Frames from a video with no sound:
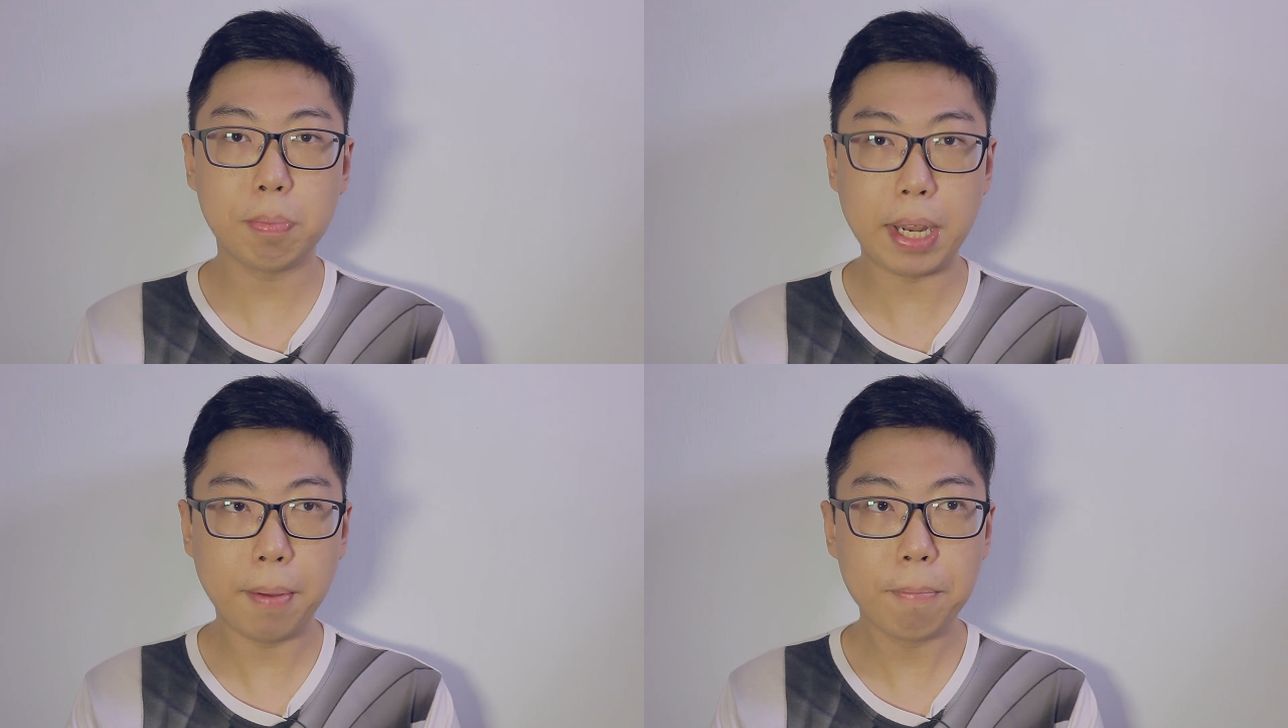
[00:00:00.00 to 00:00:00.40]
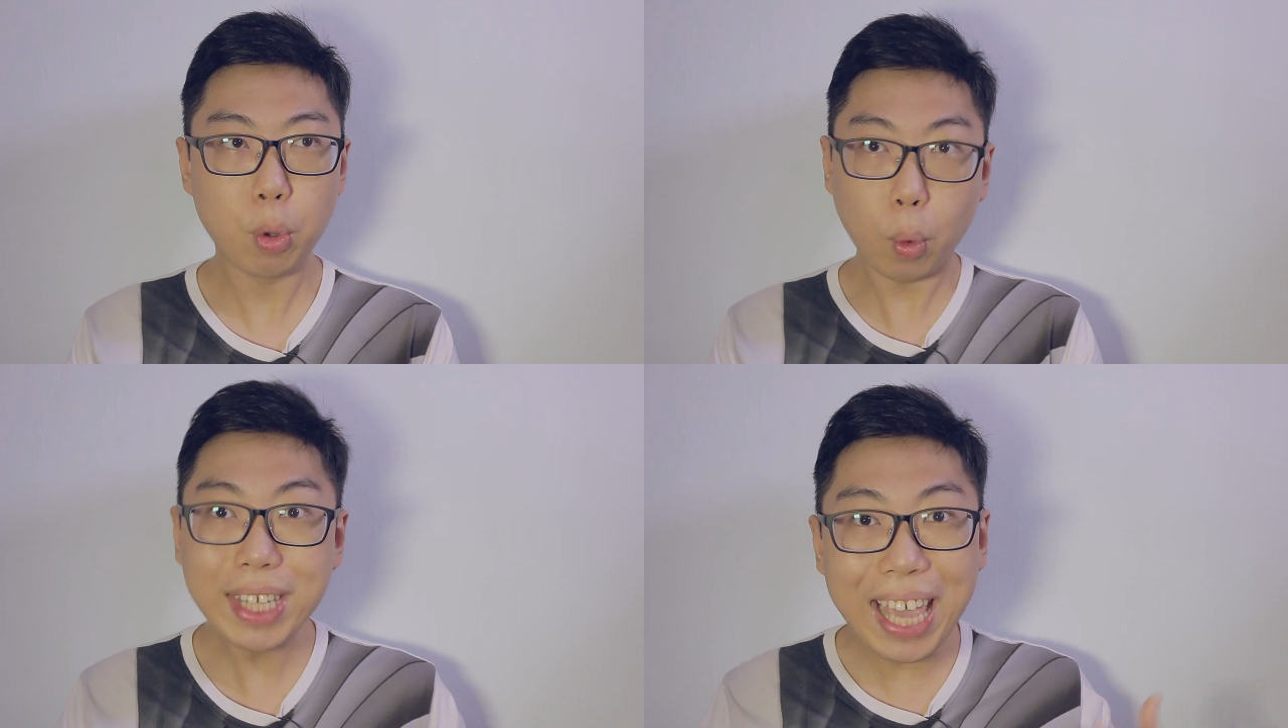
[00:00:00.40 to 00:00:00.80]
but
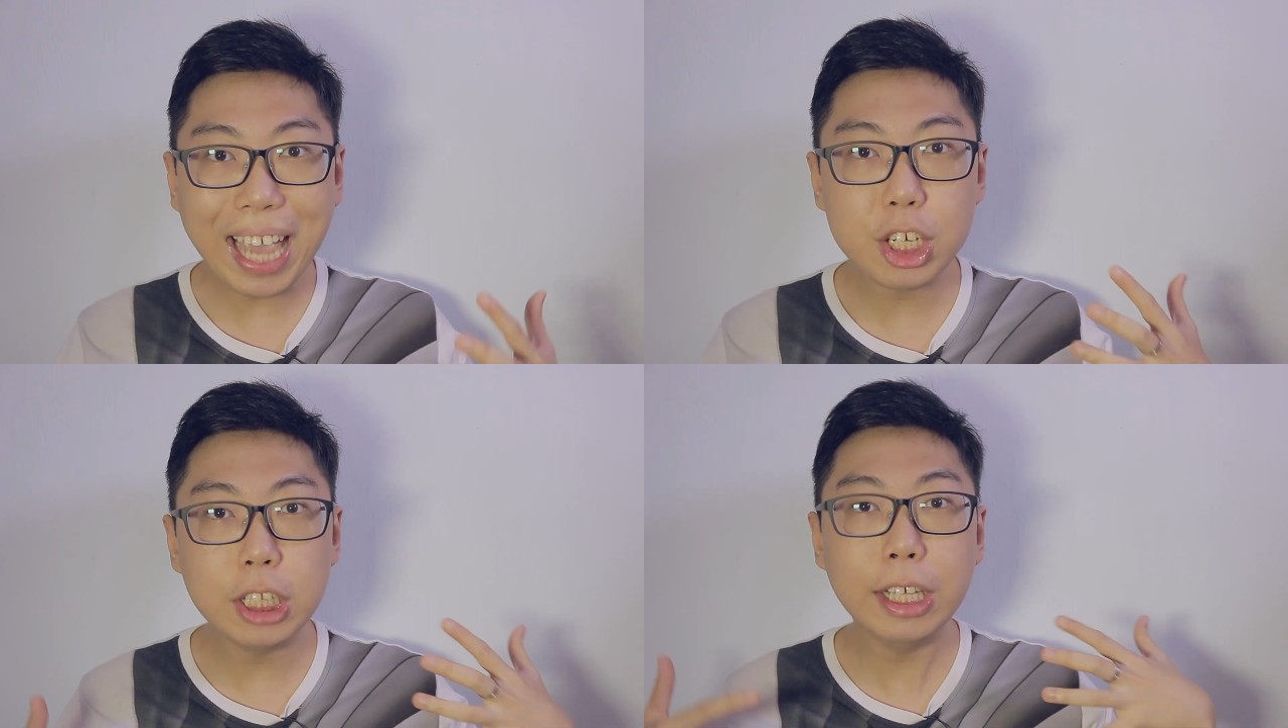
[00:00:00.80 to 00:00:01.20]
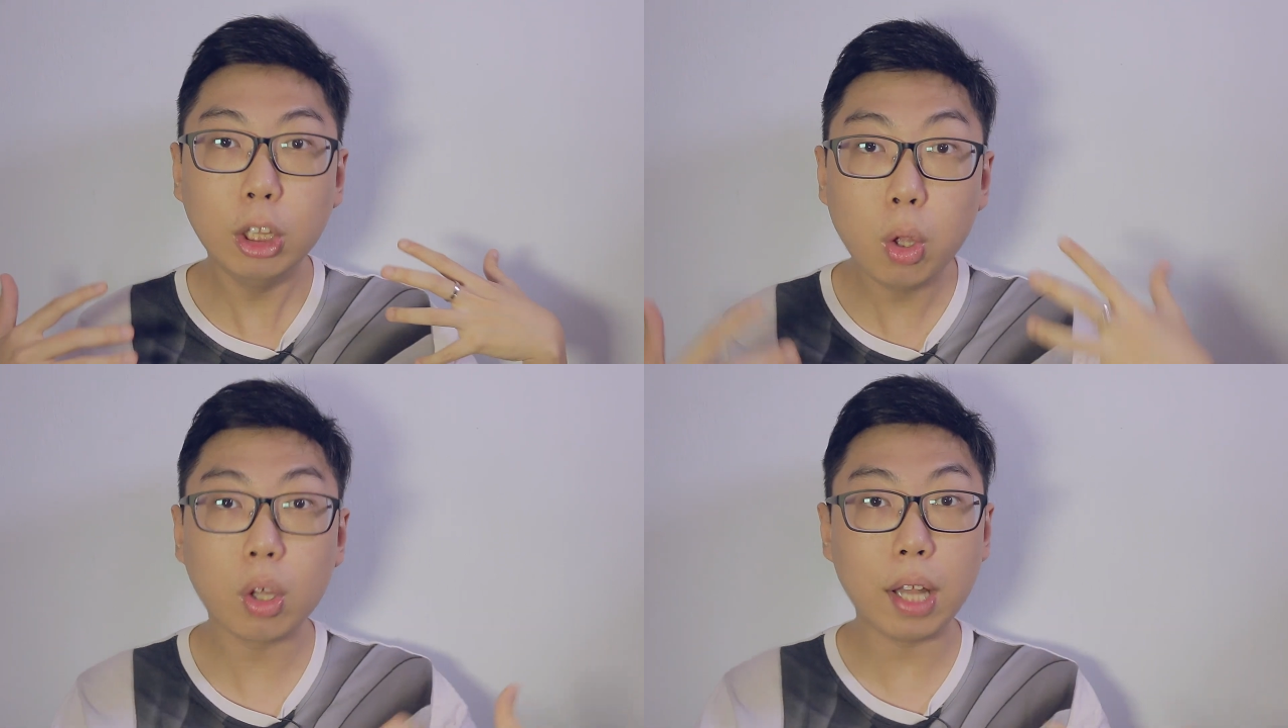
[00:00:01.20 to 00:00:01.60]
what they actually
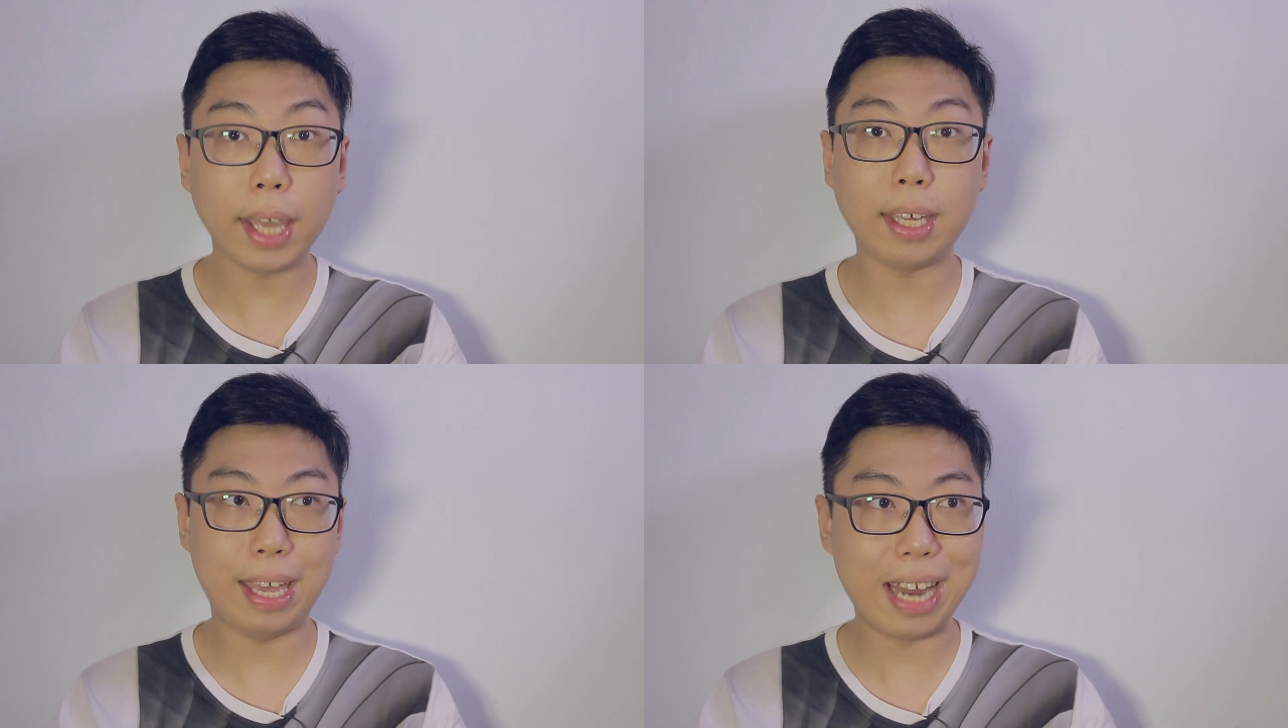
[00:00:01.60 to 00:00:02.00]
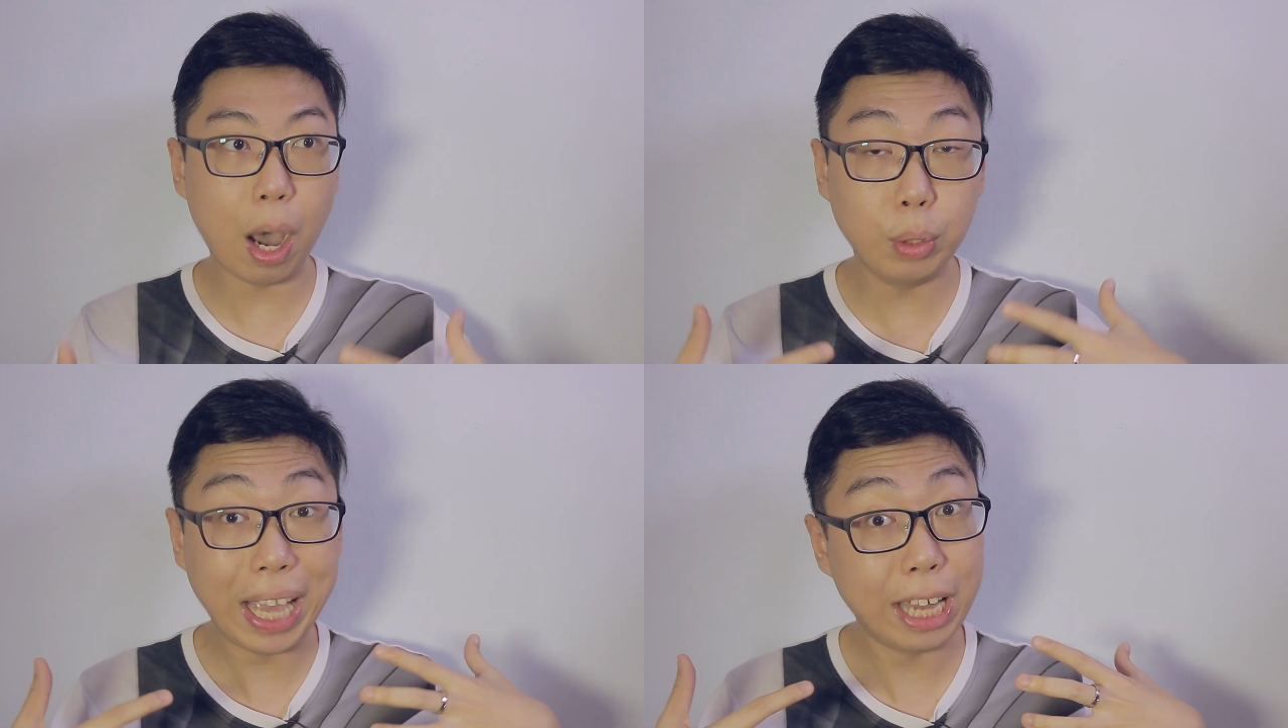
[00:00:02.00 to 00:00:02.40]
look like and
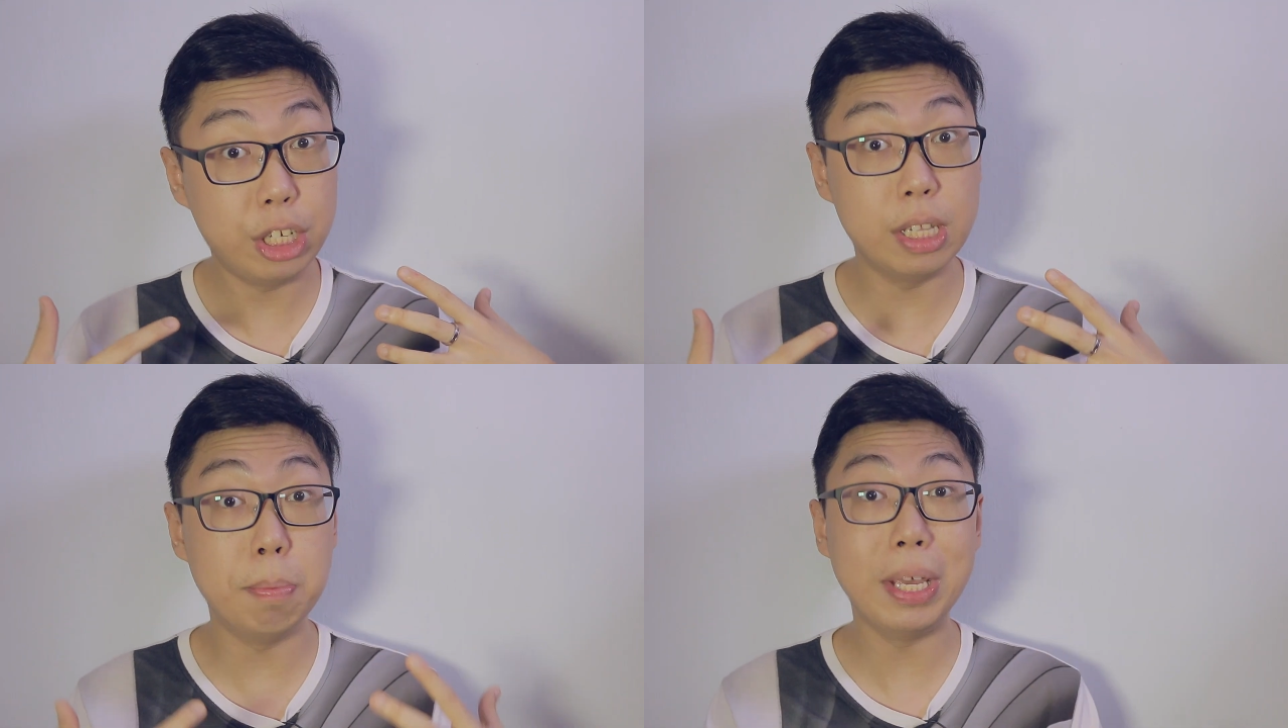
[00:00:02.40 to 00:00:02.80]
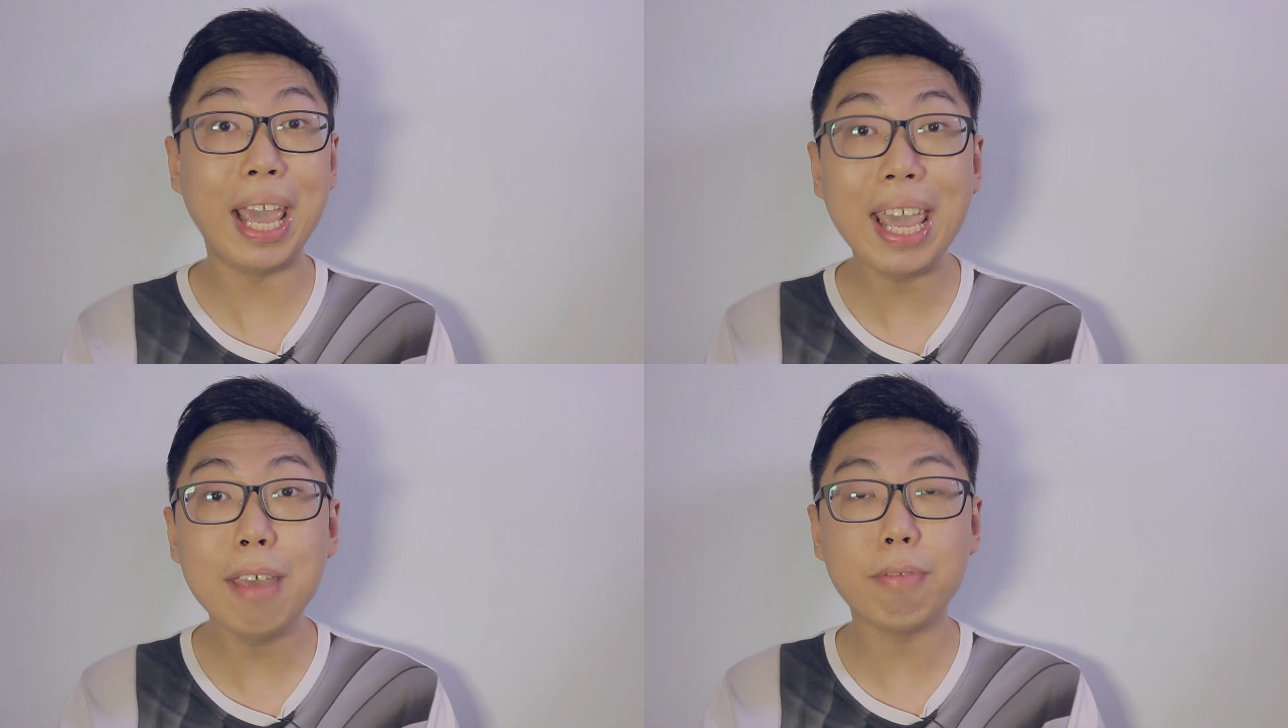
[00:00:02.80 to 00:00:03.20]
how they actually
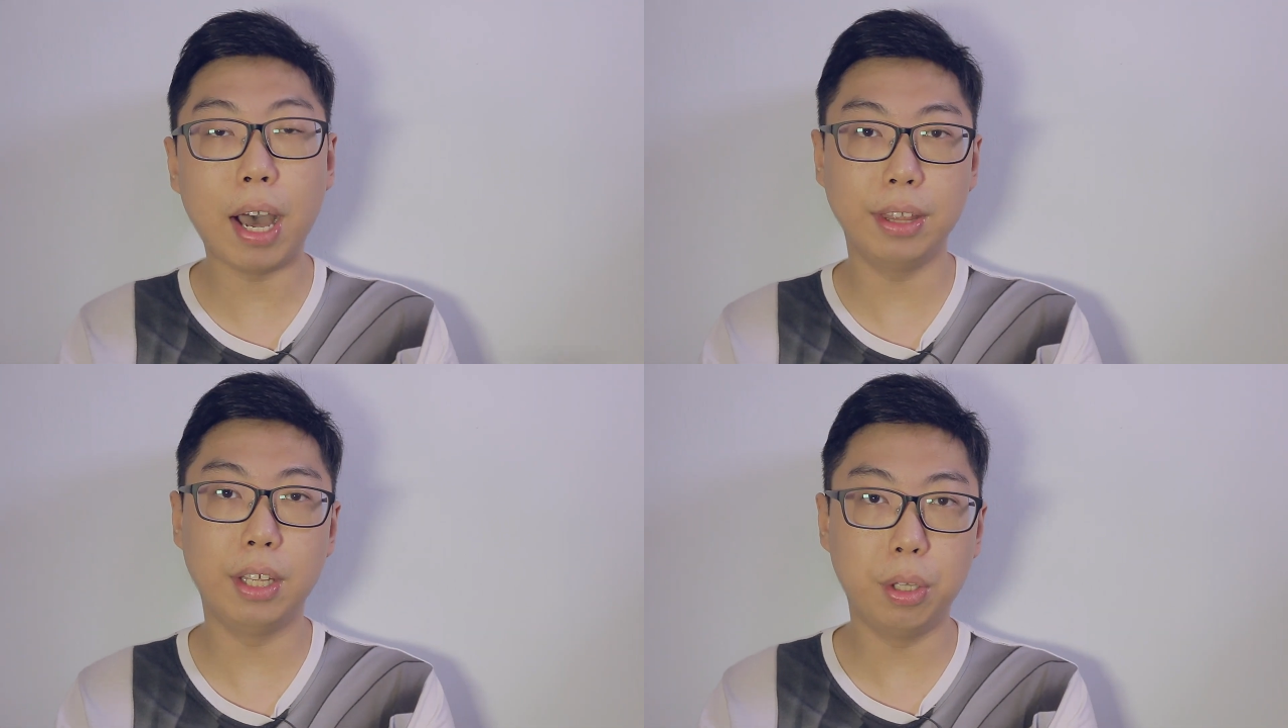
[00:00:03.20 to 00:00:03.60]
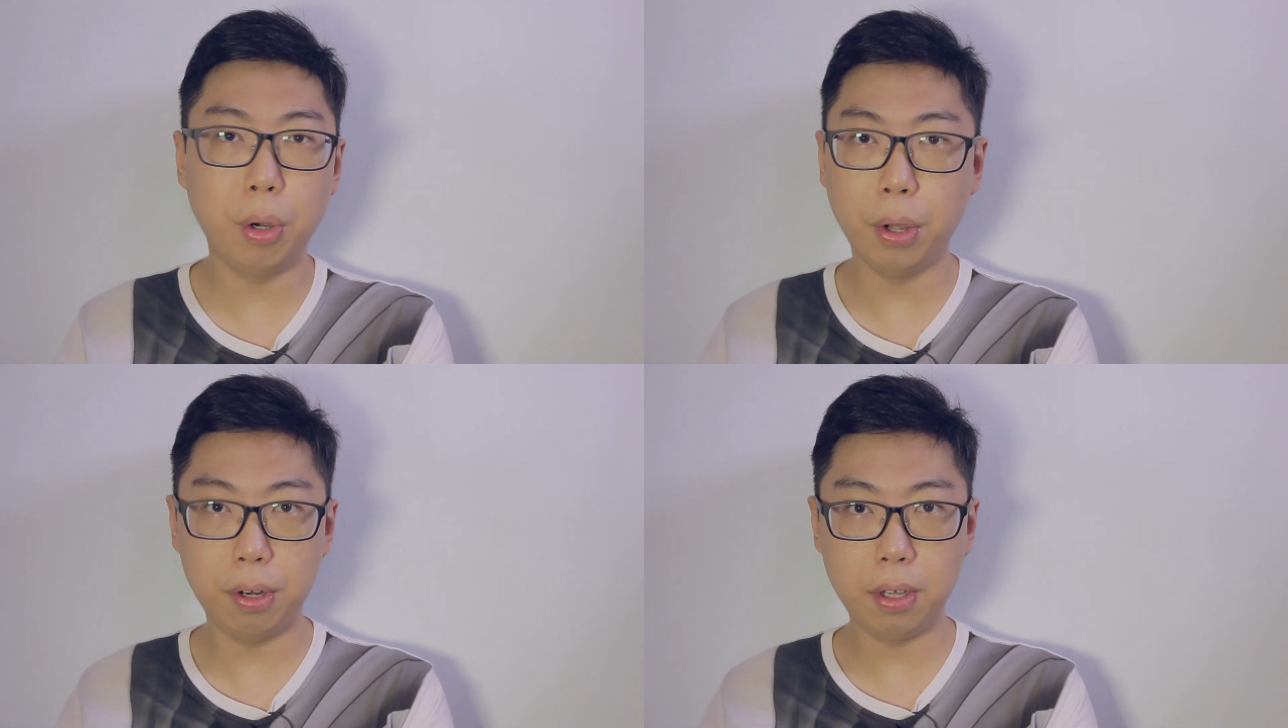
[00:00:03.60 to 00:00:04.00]
behave under the
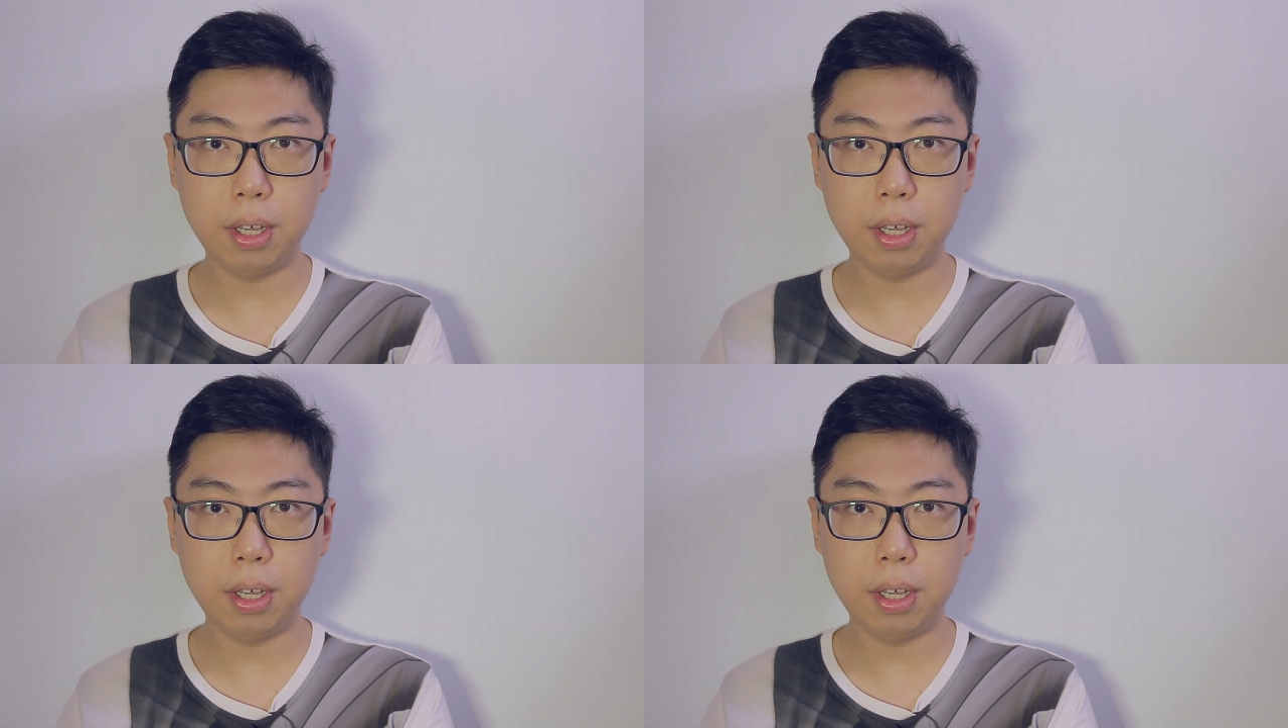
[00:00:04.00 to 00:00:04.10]
hood.